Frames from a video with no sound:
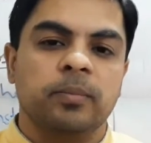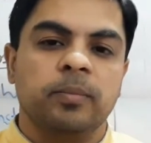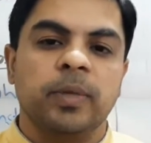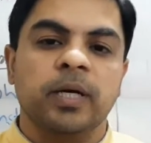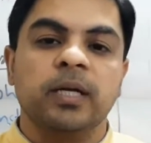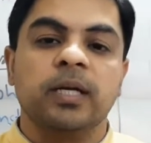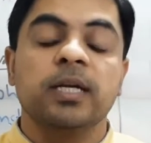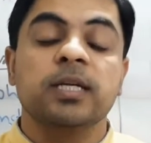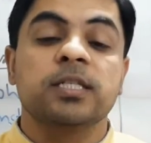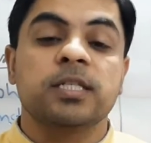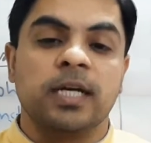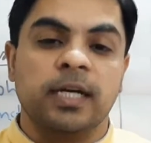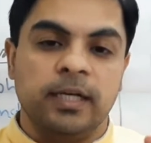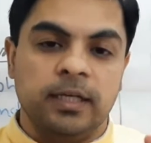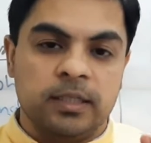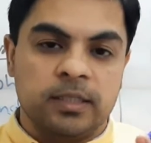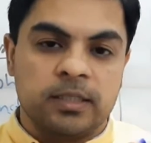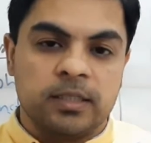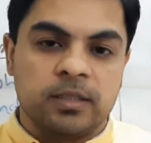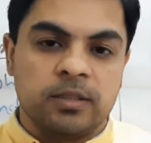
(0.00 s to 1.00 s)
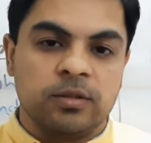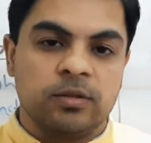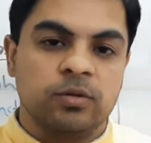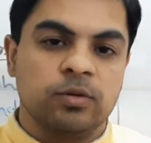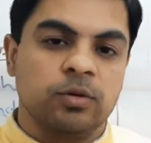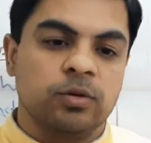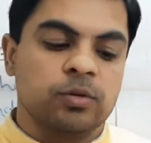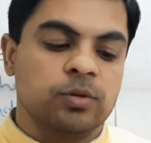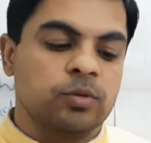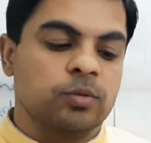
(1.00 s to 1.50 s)
bunking childs,
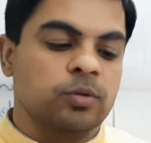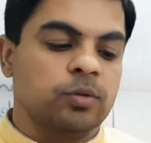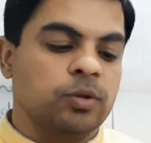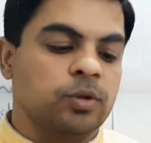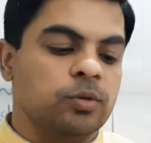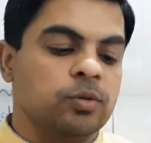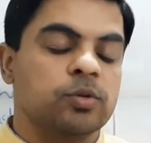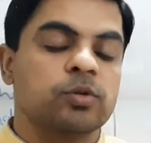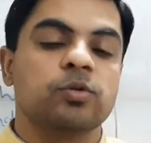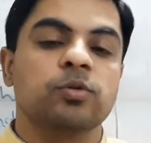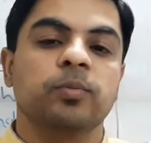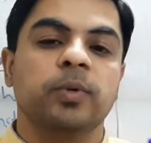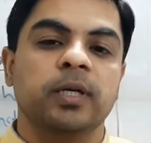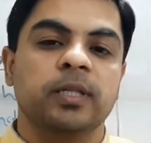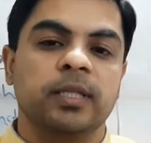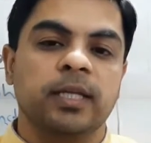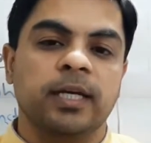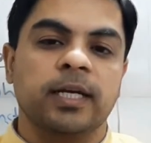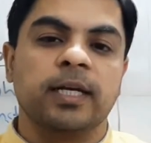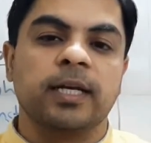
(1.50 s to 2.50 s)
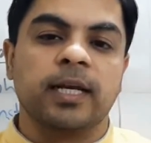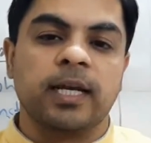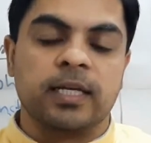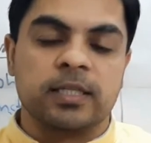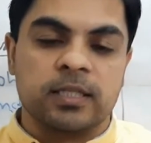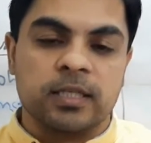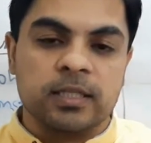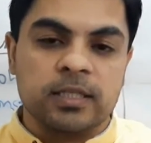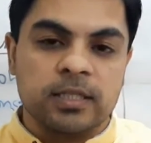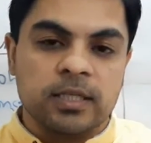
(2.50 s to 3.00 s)
those who used to bunk their
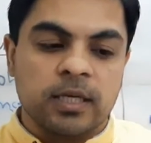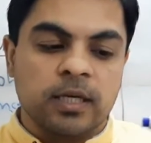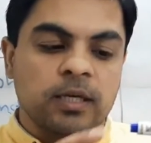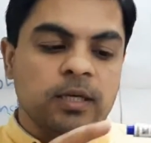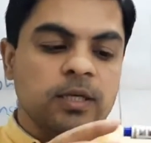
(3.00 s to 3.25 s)
classes.